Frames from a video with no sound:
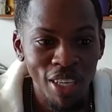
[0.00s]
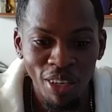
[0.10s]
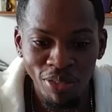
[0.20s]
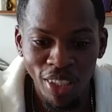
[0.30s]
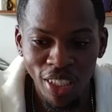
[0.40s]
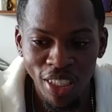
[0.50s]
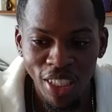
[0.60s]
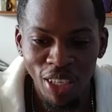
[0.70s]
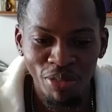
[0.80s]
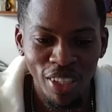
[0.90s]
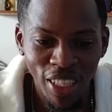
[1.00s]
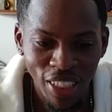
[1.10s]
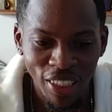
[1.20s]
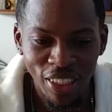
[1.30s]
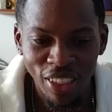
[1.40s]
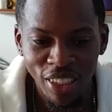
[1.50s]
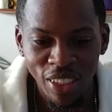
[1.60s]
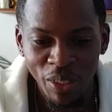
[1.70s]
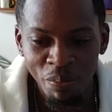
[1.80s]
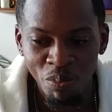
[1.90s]
After that,
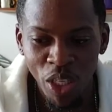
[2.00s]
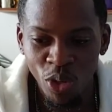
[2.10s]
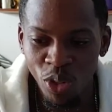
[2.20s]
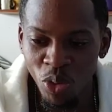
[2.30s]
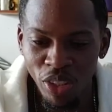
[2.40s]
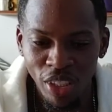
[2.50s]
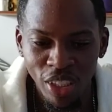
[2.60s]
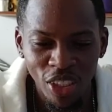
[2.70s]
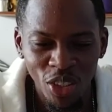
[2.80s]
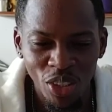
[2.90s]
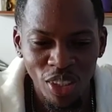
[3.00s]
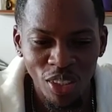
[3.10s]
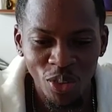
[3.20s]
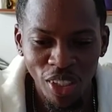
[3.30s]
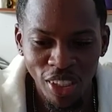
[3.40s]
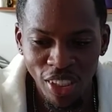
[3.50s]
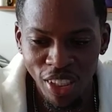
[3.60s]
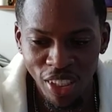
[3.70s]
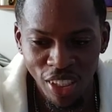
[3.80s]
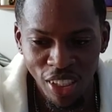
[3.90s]
I was wondering, you know,
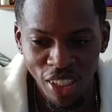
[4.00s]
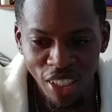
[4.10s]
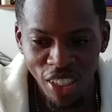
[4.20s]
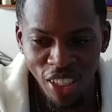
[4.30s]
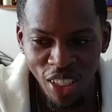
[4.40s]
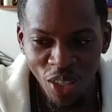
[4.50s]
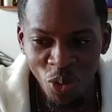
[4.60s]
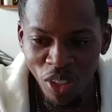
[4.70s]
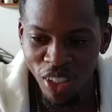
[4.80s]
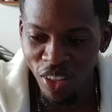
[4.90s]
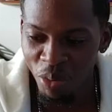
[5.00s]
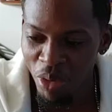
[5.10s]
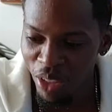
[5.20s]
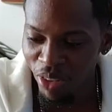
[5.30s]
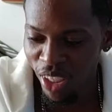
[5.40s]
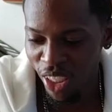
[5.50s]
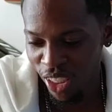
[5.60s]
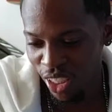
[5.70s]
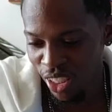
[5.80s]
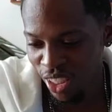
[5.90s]
what other
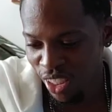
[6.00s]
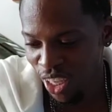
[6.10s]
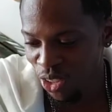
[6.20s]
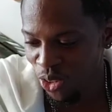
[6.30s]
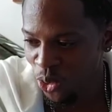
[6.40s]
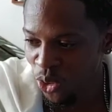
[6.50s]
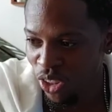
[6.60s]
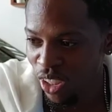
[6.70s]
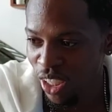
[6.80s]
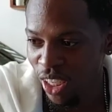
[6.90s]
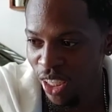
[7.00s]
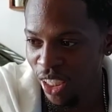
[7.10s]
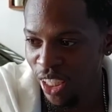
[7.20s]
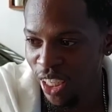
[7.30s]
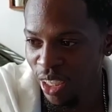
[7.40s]
modifications I could do to the car.